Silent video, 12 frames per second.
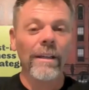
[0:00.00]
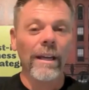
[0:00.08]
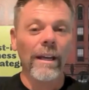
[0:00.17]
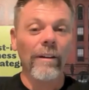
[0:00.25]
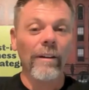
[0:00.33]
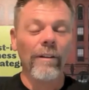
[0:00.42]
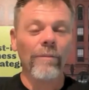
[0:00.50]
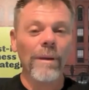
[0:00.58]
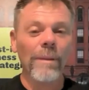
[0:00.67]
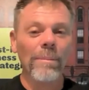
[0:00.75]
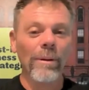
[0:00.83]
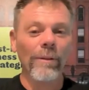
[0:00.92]
If
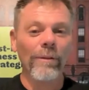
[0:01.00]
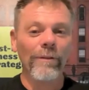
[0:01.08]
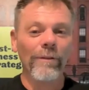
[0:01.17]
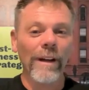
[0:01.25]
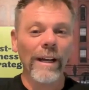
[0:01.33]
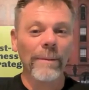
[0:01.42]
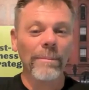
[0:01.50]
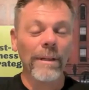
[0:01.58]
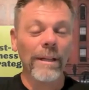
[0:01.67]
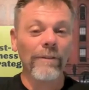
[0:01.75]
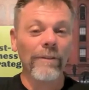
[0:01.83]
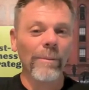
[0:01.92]
people find
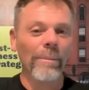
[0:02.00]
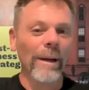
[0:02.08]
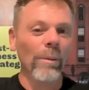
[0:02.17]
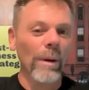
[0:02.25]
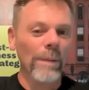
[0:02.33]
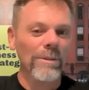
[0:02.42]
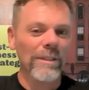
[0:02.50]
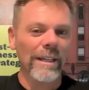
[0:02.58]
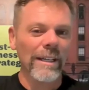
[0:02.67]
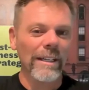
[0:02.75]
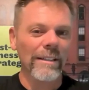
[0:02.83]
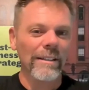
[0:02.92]
me from my
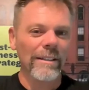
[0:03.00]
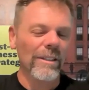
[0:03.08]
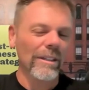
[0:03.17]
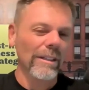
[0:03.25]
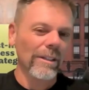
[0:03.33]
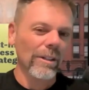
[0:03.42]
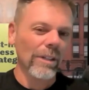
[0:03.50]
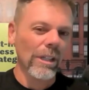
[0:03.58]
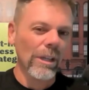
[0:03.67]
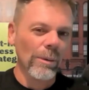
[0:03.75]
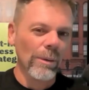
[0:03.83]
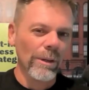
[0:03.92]
website, there's a little
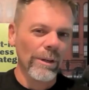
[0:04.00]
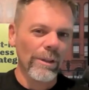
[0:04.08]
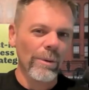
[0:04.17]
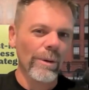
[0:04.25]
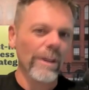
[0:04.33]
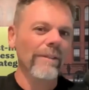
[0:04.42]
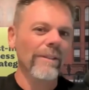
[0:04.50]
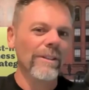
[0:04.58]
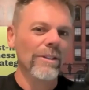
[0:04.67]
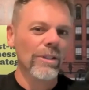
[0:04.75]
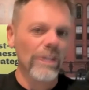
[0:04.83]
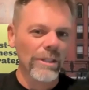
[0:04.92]
lower authority if
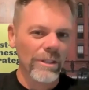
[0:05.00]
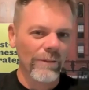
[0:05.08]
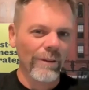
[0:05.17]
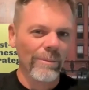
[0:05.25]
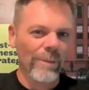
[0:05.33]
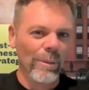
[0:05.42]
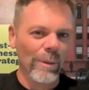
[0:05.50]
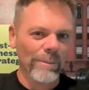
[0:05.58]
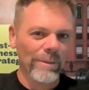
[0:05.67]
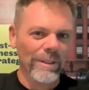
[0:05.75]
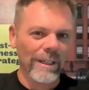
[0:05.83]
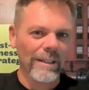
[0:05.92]
it's just from the
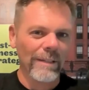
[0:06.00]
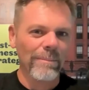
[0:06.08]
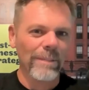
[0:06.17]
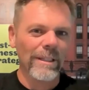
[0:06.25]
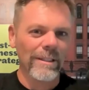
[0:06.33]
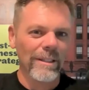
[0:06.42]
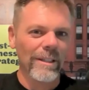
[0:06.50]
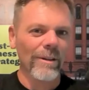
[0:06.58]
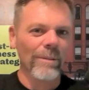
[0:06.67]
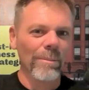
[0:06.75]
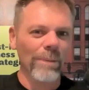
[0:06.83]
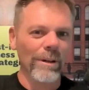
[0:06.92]
website, because,
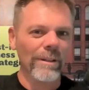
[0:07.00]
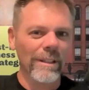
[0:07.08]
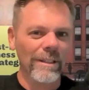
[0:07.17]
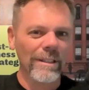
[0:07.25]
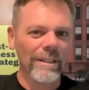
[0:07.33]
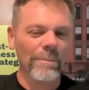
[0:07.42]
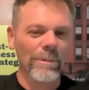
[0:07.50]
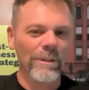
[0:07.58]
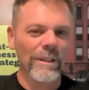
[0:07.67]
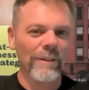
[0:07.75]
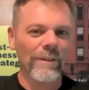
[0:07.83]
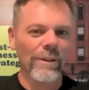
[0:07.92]
book, there's that
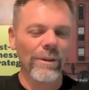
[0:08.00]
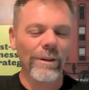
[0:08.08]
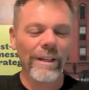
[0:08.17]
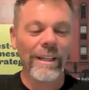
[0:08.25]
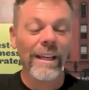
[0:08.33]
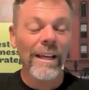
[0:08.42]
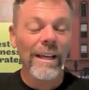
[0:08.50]
perceived authority.